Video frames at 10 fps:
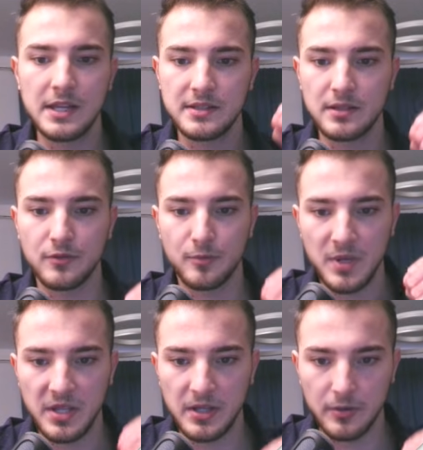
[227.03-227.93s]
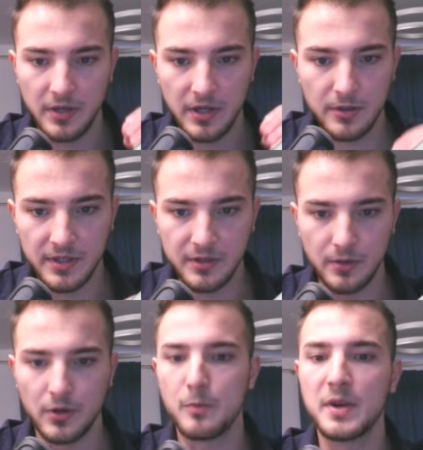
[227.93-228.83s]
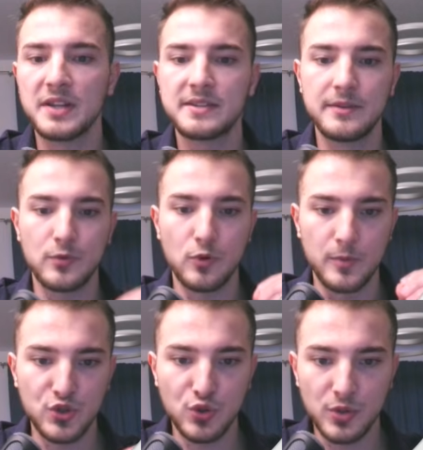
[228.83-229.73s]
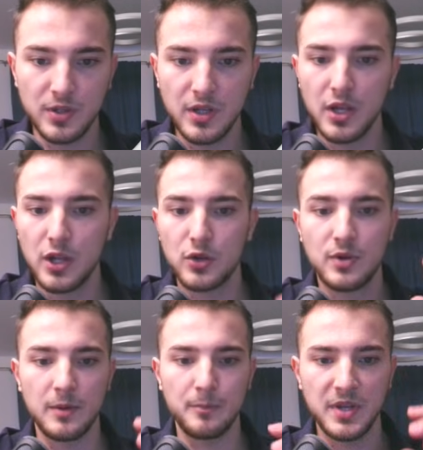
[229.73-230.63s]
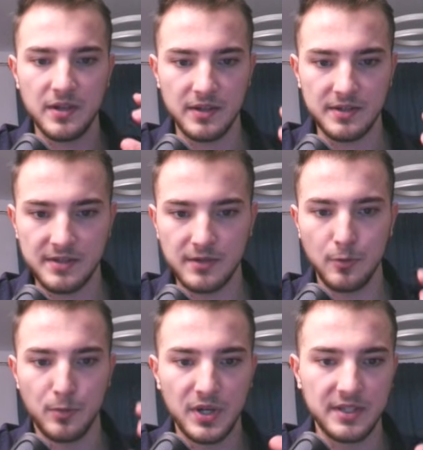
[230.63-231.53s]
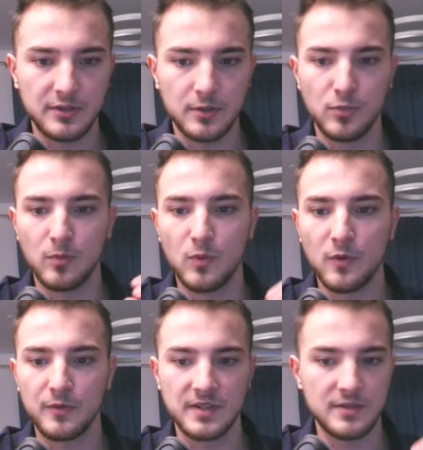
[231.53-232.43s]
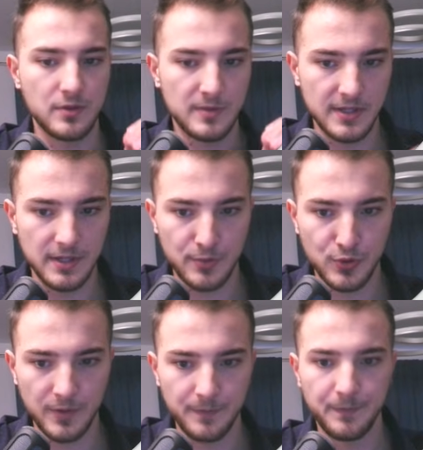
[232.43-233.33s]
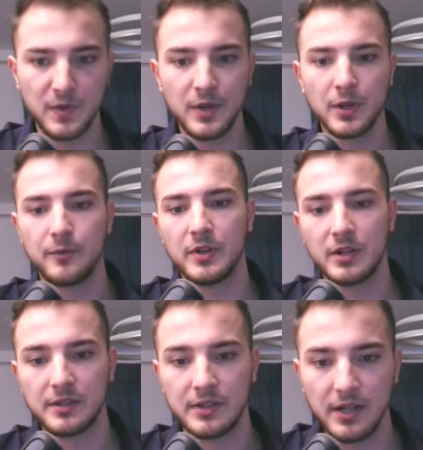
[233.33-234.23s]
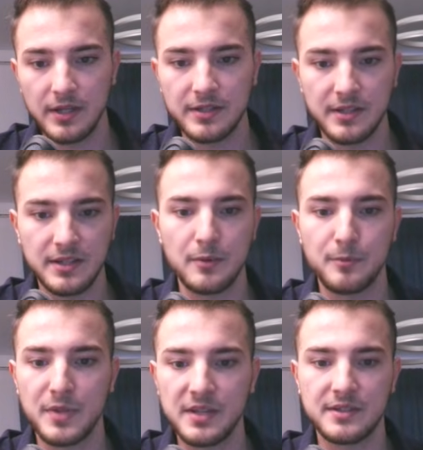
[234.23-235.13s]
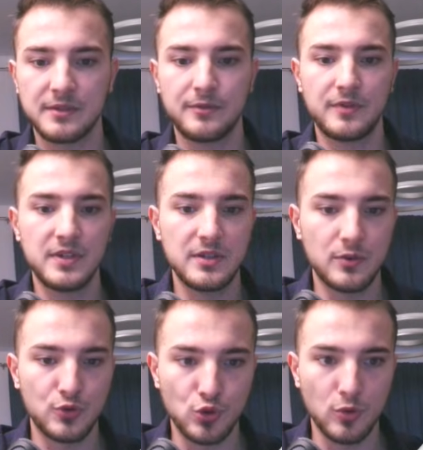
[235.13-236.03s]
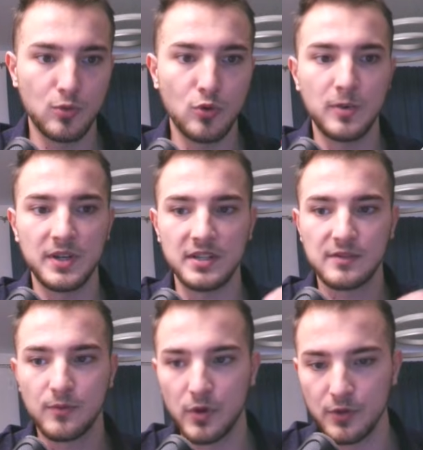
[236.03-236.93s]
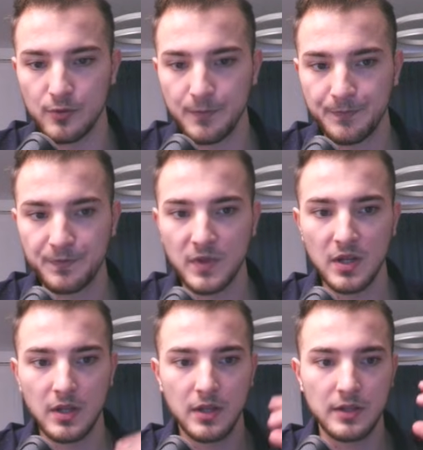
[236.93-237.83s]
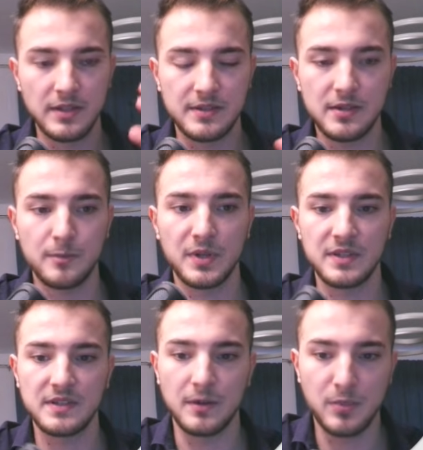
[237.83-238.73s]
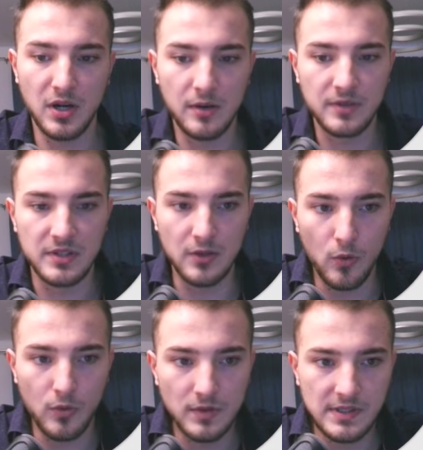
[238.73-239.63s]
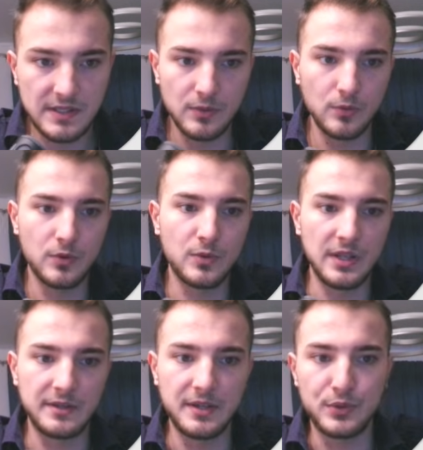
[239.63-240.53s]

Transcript: Instead of paying a recruiter a massive commission, you can pay us a predictable monthly subscription. We run direct ad campaigns and fill your job openings for you. These companies are privately owned, so you can